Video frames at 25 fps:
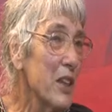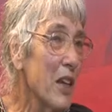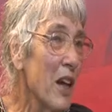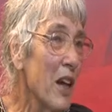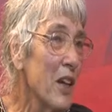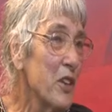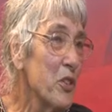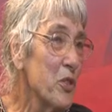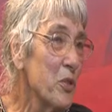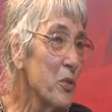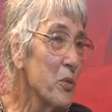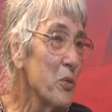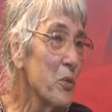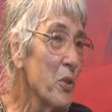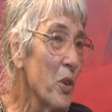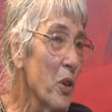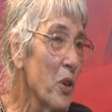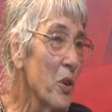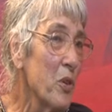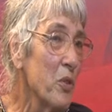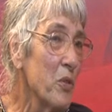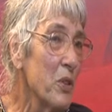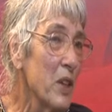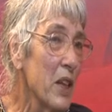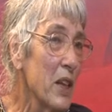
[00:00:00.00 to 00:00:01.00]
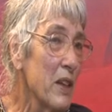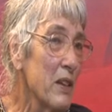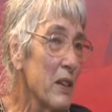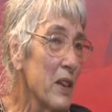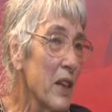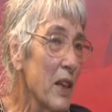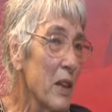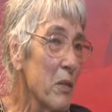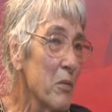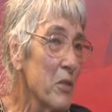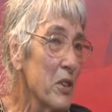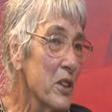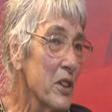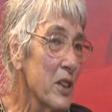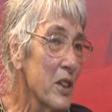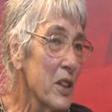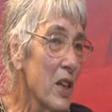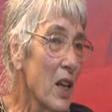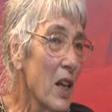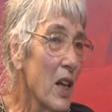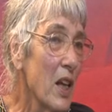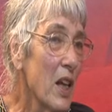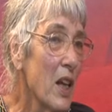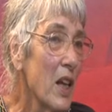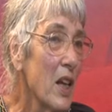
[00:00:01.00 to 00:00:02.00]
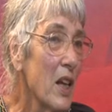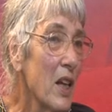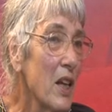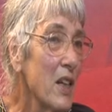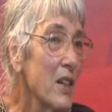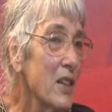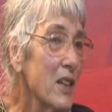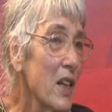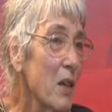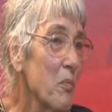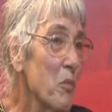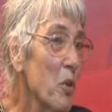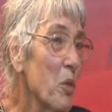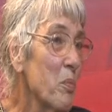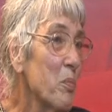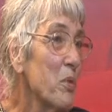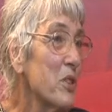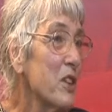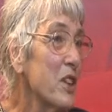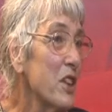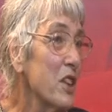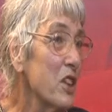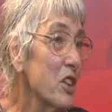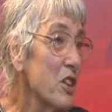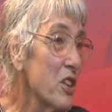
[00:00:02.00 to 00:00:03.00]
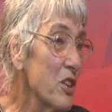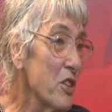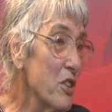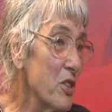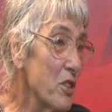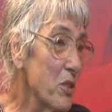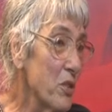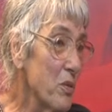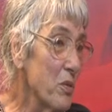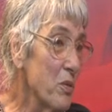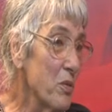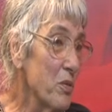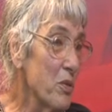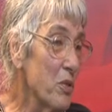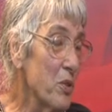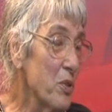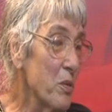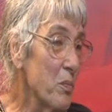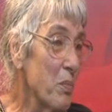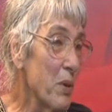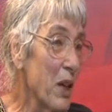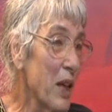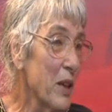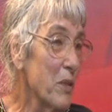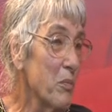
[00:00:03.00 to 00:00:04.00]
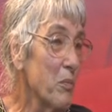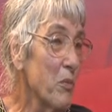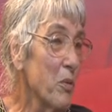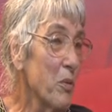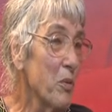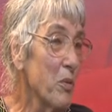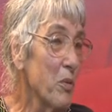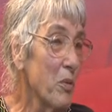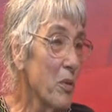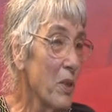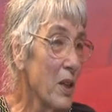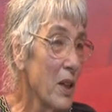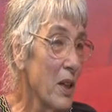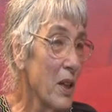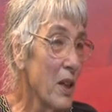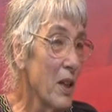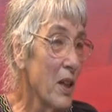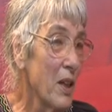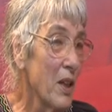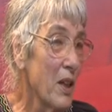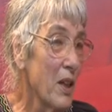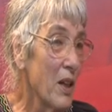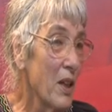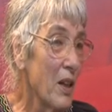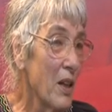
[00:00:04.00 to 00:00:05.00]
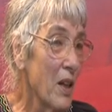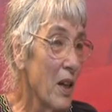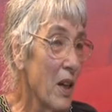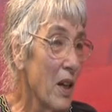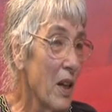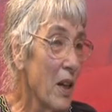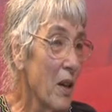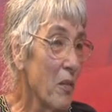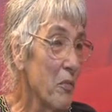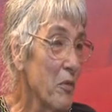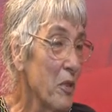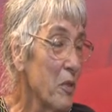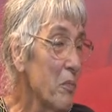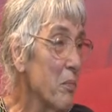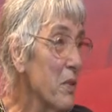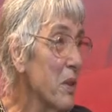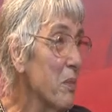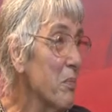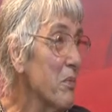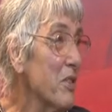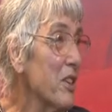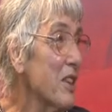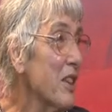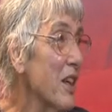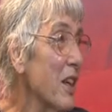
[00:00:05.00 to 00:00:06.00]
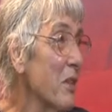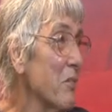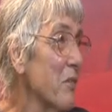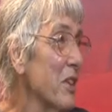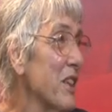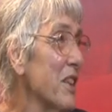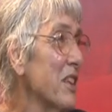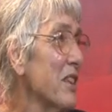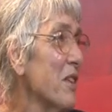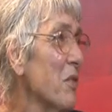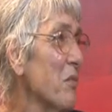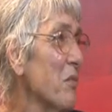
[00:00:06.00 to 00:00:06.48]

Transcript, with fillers: I do know that there was some opposition to to Padmore um, with people saying, well, he's a